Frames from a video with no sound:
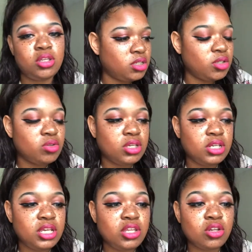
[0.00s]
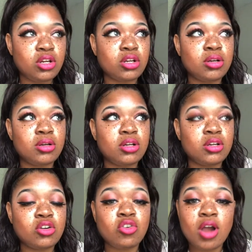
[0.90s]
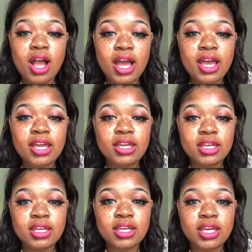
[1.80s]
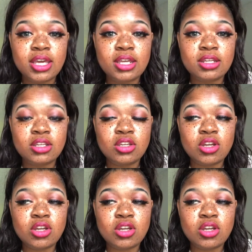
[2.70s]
You can either cry and,